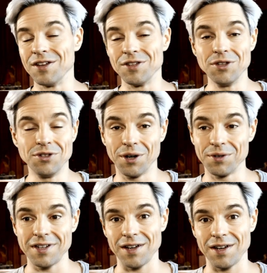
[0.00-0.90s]
you
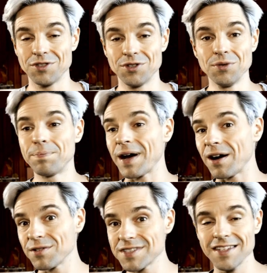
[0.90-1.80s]
don't have to
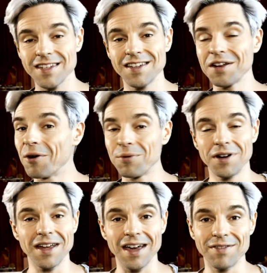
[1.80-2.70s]
bounce it or
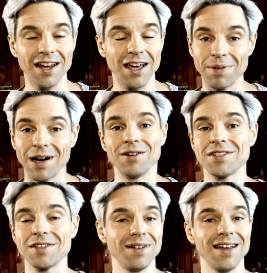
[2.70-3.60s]
whatever, like
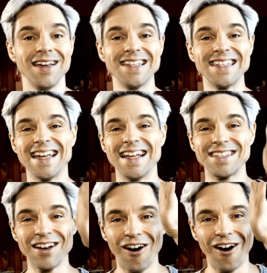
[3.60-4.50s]
bounce in place.
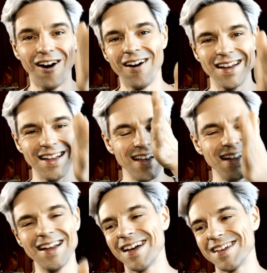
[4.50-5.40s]
It's all
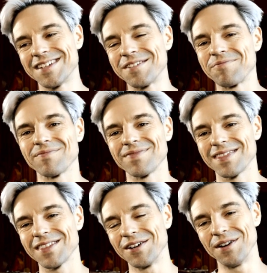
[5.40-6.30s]
aligned
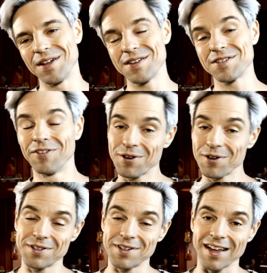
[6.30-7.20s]
on this
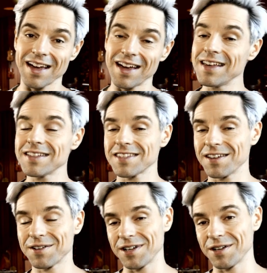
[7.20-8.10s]
vocal track, and that's
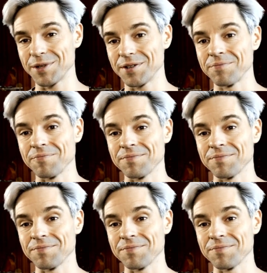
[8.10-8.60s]
incredible.